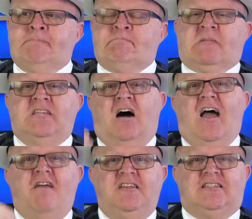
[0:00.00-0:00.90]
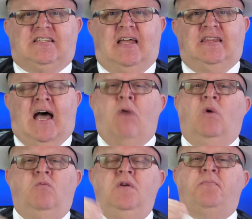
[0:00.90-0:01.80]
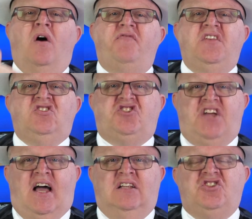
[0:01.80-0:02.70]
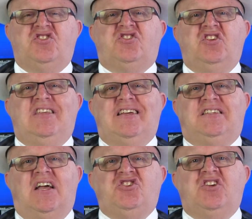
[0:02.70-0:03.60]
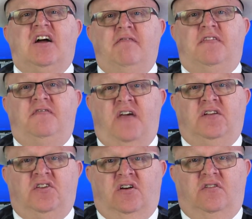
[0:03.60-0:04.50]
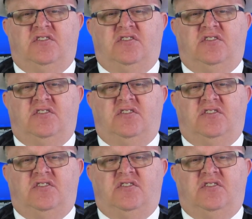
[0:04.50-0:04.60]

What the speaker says: Now, having said that, when we brought these challenges to the attention of the vendor, the